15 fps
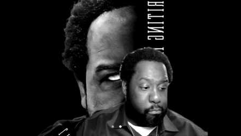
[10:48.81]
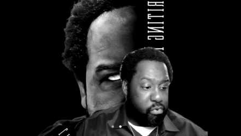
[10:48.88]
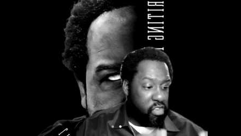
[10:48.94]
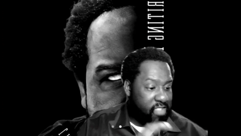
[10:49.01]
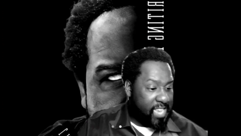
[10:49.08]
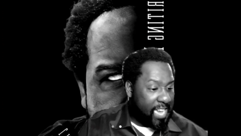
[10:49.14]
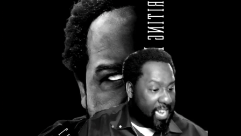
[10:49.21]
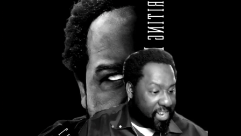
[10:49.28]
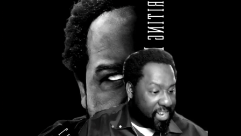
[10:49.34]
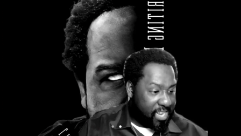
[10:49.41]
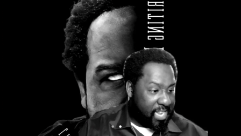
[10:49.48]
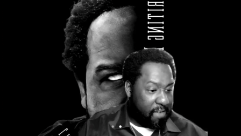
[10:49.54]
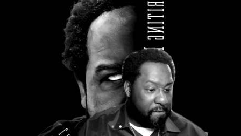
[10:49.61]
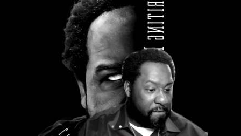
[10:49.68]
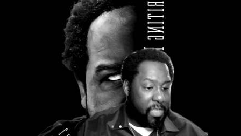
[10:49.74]
protect
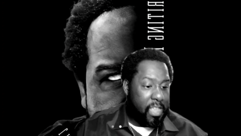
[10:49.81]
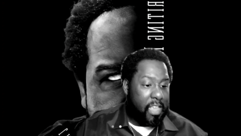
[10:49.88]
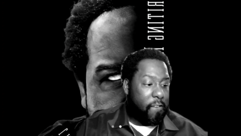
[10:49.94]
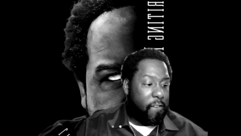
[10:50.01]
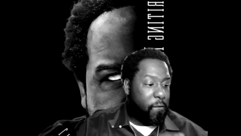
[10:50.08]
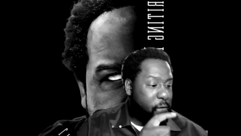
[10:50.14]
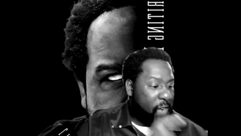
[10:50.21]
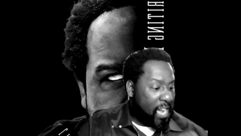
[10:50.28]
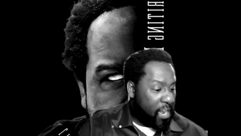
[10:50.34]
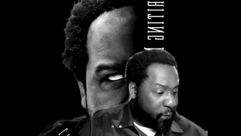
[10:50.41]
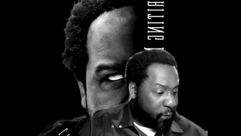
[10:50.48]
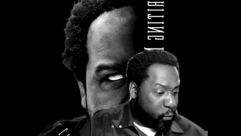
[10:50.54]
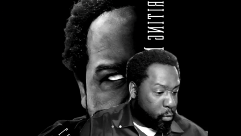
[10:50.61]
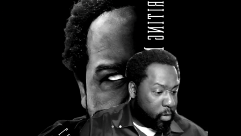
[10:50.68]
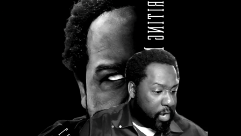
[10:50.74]
it,
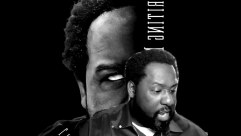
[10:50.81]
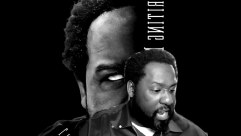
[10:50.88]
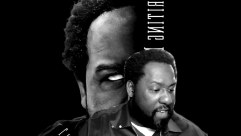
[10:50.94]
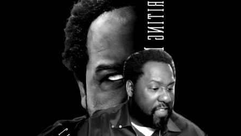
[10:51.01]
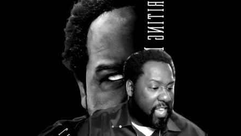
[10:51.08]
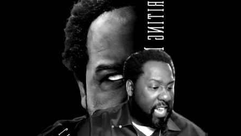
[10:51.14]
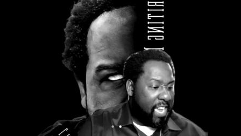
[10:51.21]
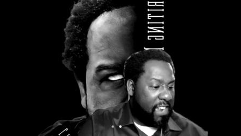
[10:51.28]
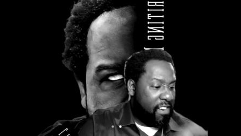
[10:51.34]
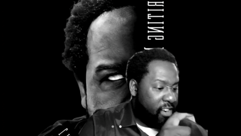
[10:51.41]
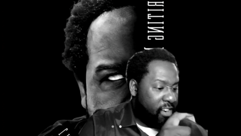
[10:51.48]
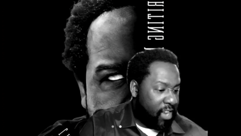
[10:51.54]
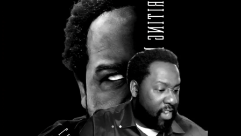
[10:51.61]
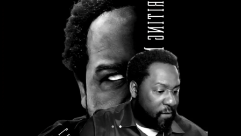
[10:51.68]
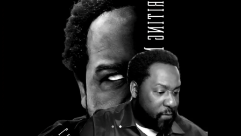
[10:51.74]
fight for it, and
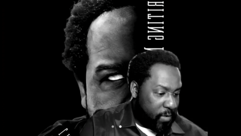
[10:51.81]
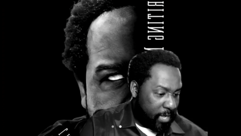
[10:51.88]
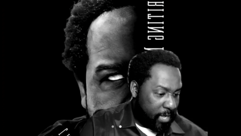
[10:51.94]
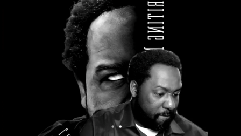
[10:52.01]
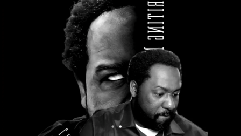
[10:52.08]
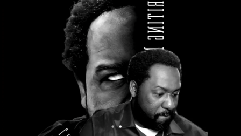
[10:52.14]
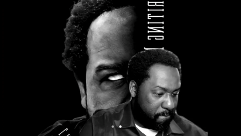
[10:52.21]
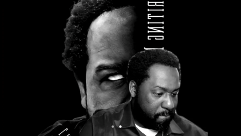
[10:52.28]
love it.